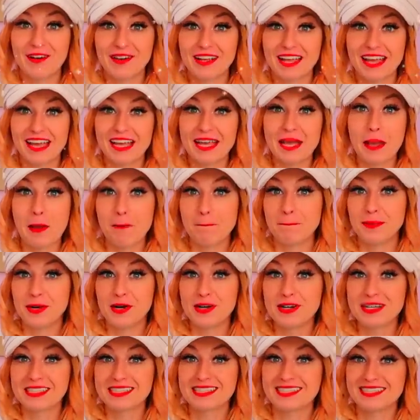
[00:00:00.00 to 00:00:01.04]
Okay,
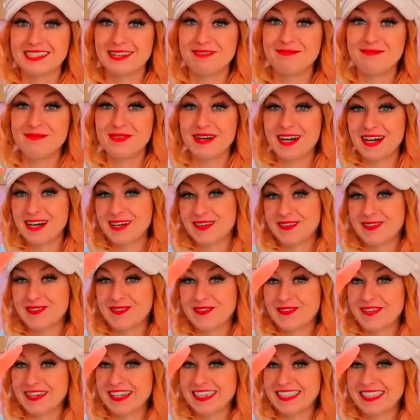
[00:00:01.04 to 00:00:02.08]
box number
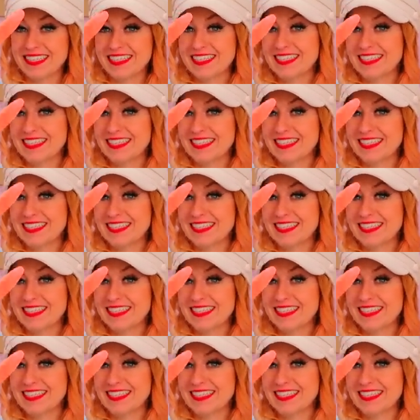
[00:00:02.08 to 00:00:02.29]
one.